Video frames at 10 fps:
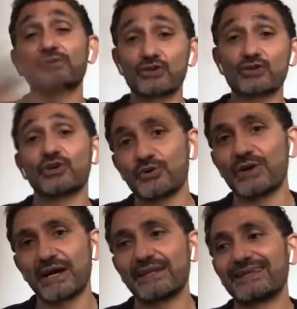it was a
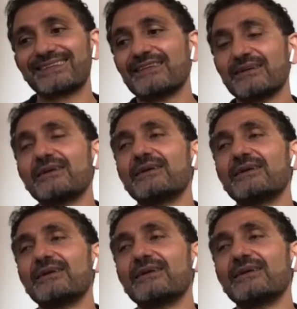show. And I
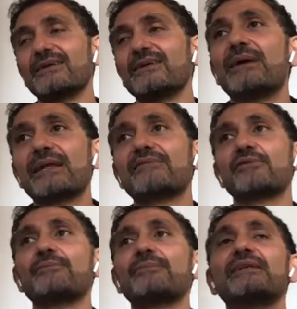did
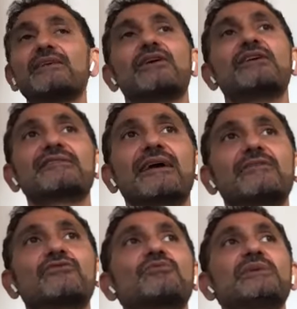ballet for many
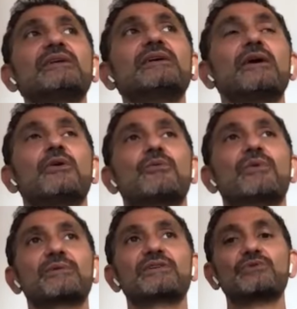years. And to me,
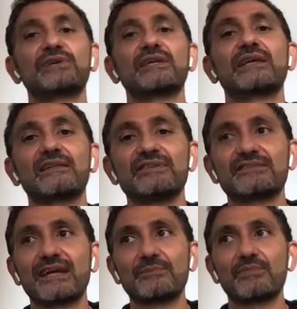when I was looking
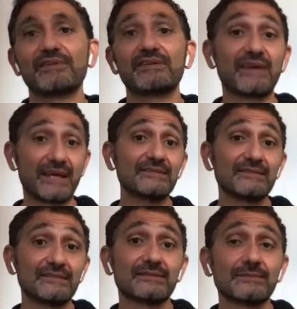at this type of
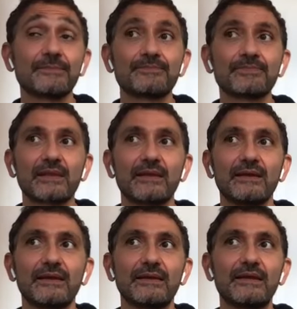event,
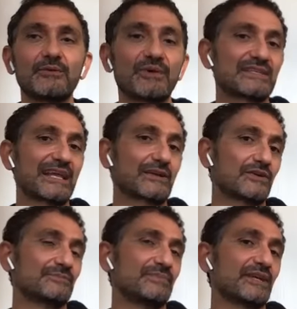it was
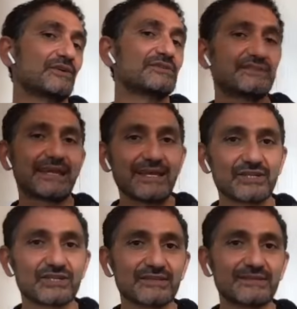like being on
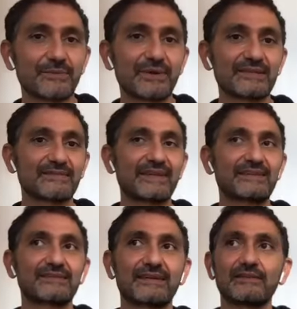stage. There was
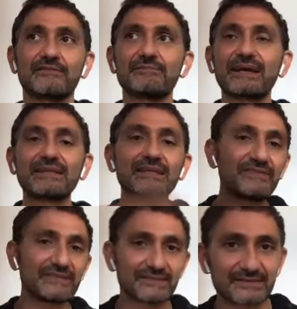that kind of
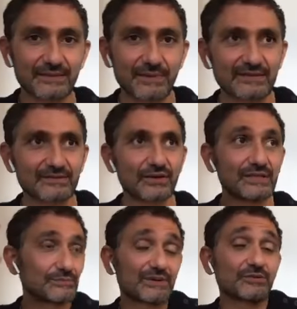magnificence. It was
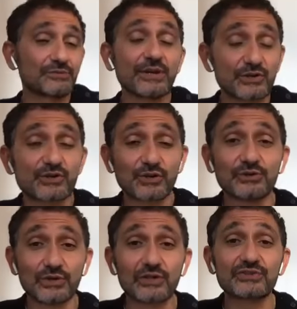a real
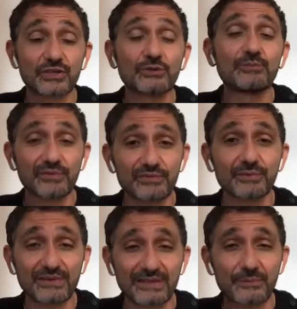show. Launching a
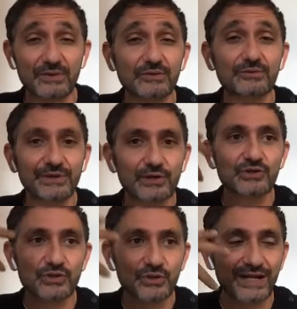perfume at the time was a
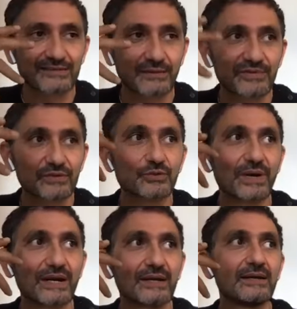real show and
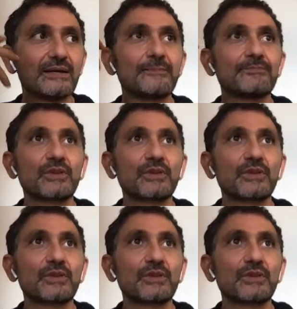something you were